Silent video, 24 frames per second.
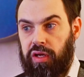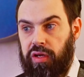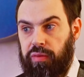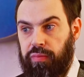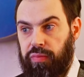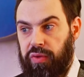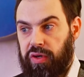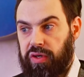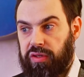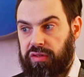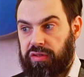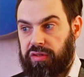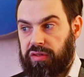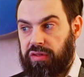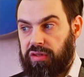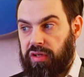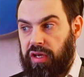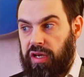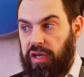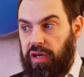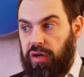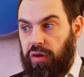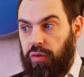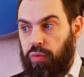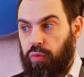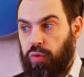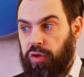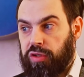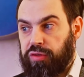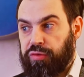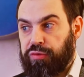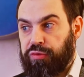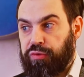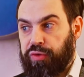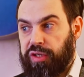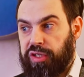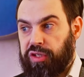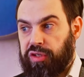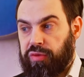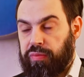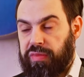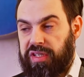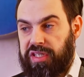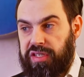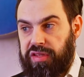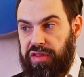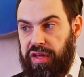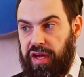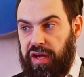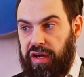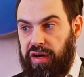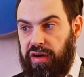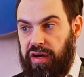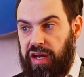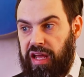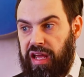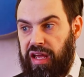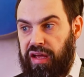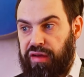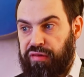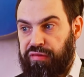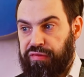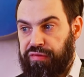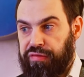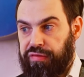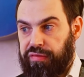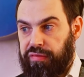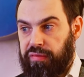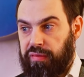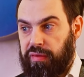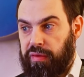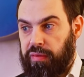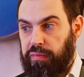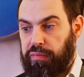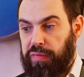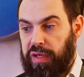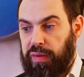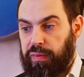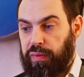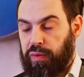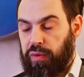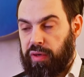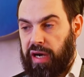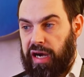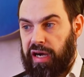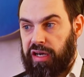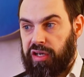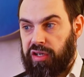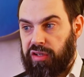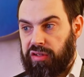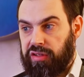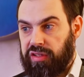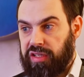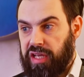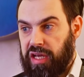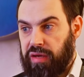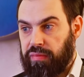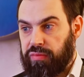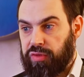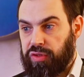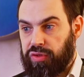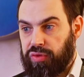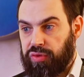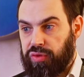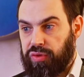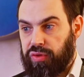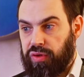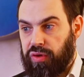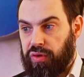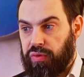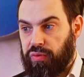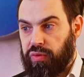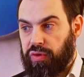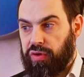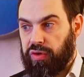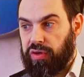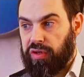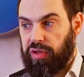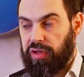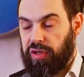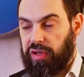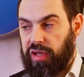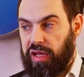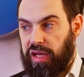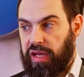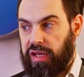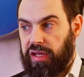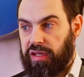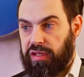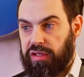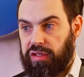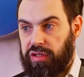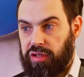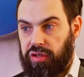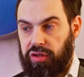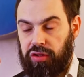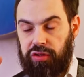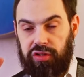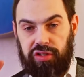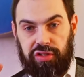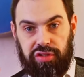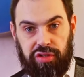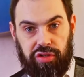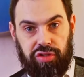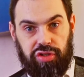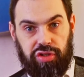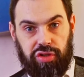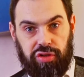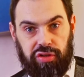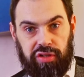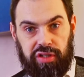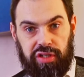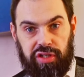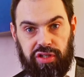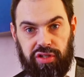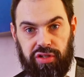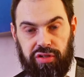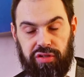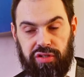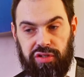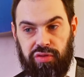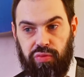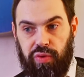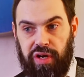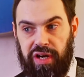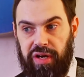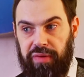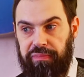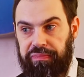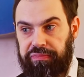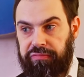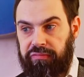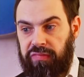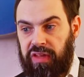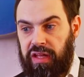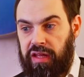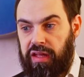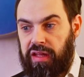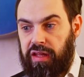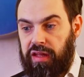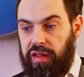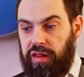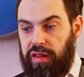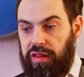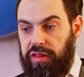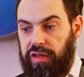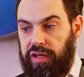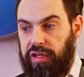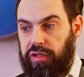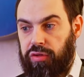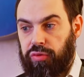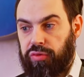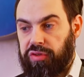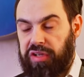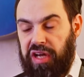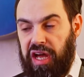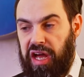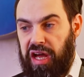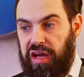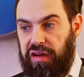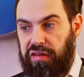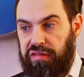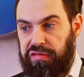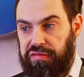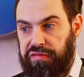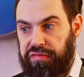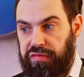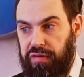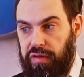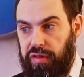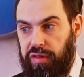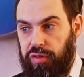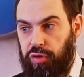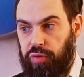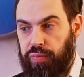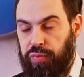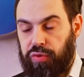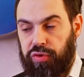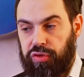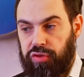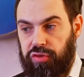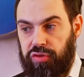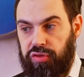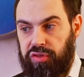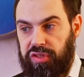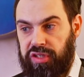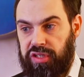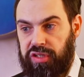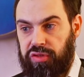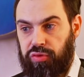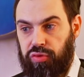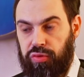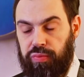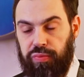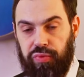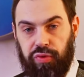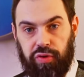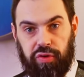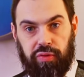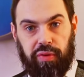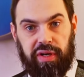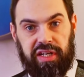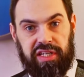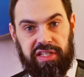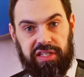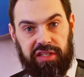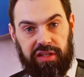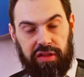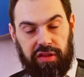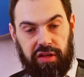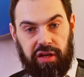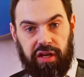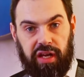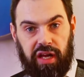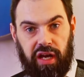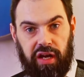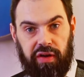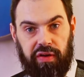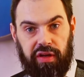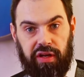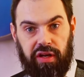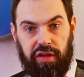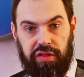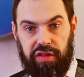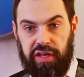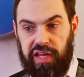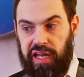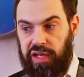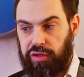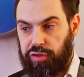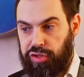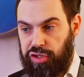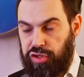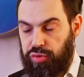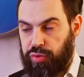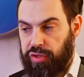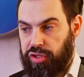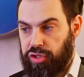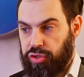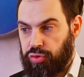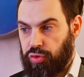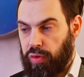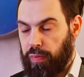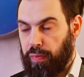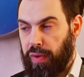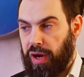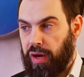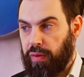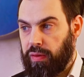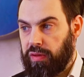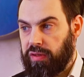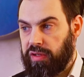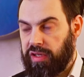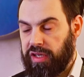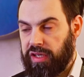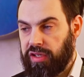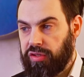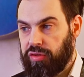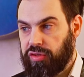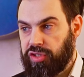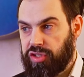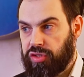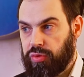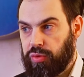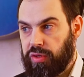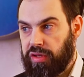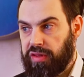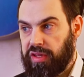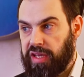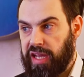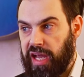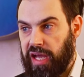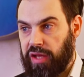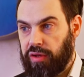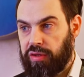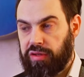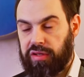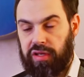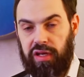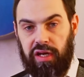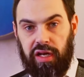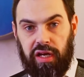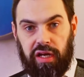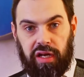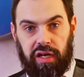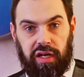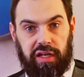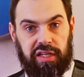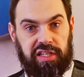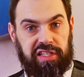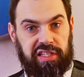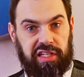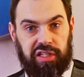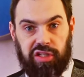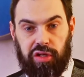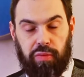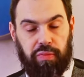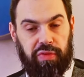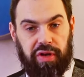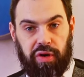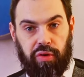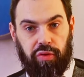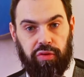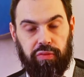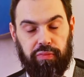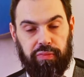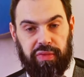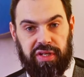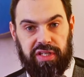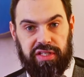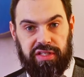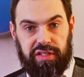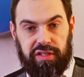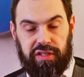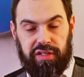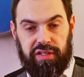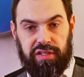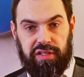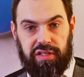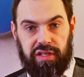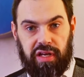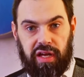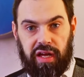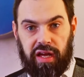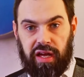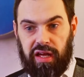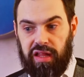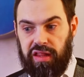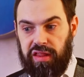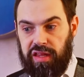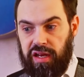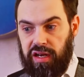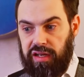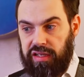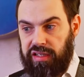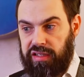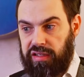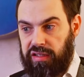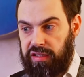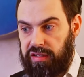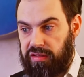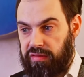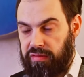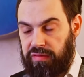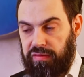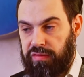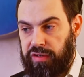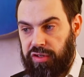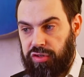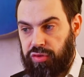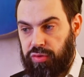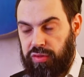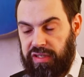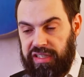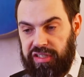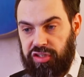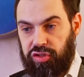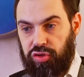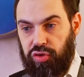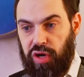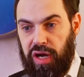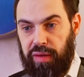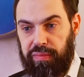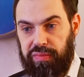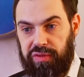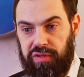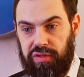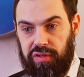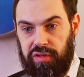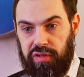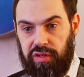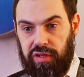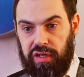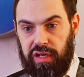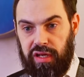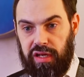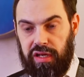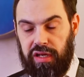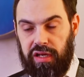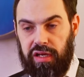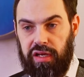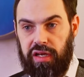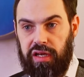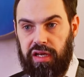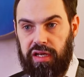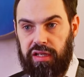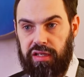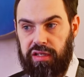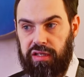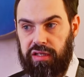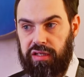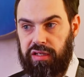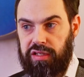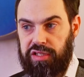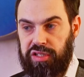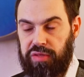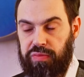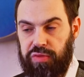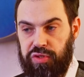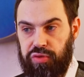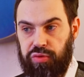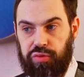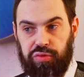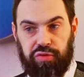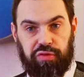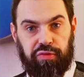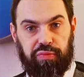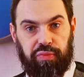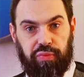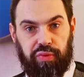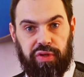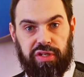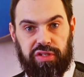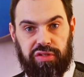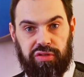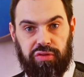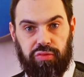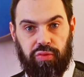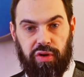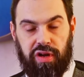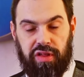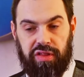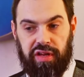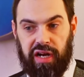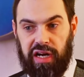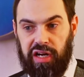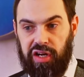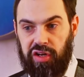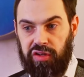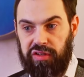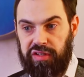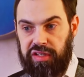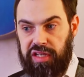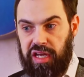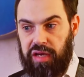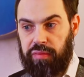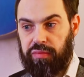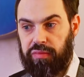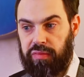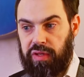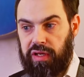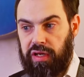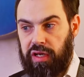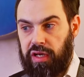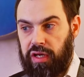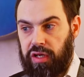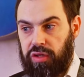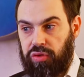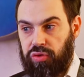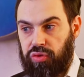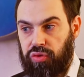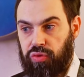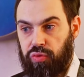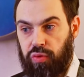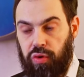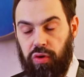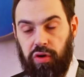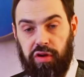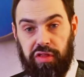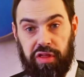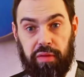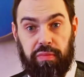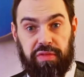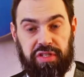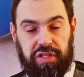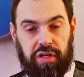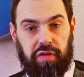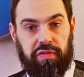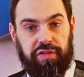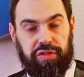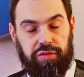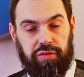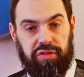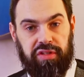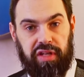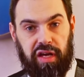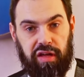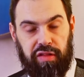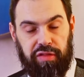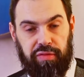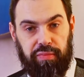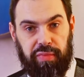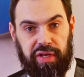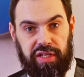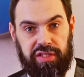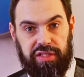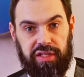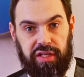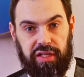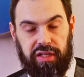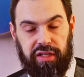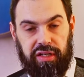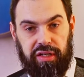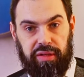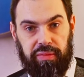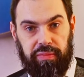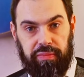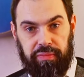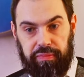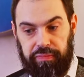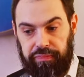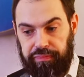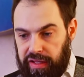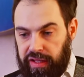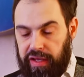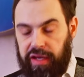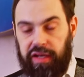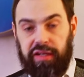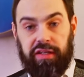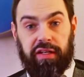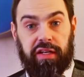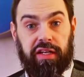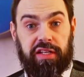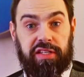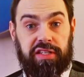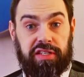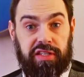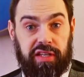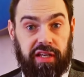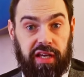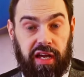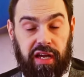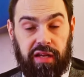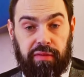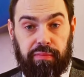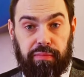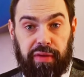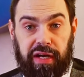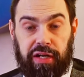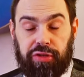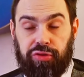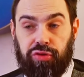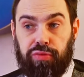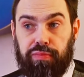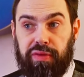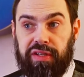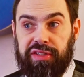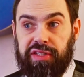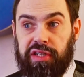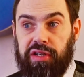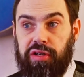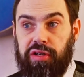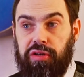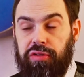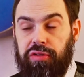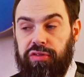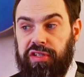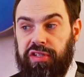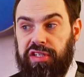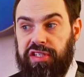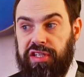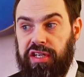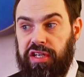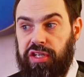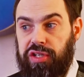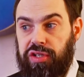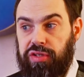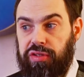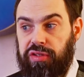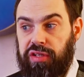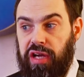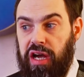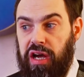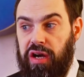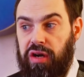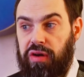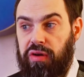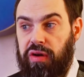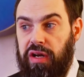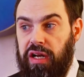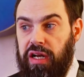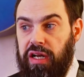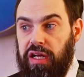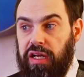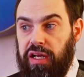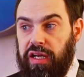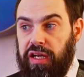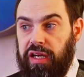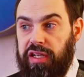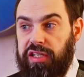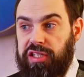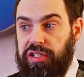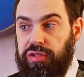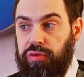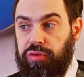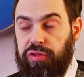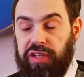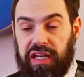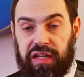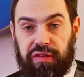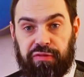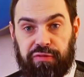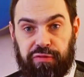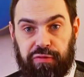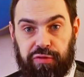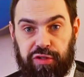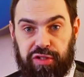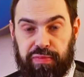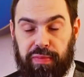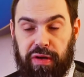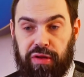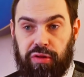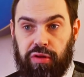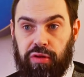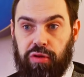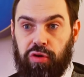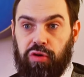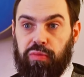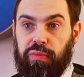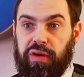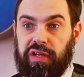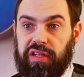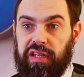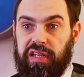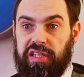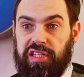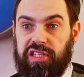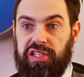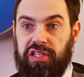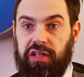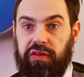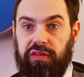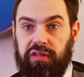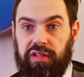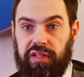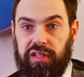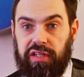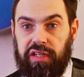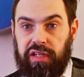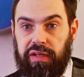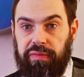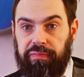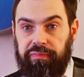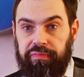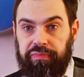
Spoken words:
But what freedom is there if people are condemned to work in such conditions where they don't have the opportunity to progress in their career, they cannot switch to a parallel industry, they cannot set up their own business, and they are virtually trapped in some sort of prison where they are condemned to work themselves to death, basically. And it's again back to meta-colonization, how it's not enforced by the law, but it's subtly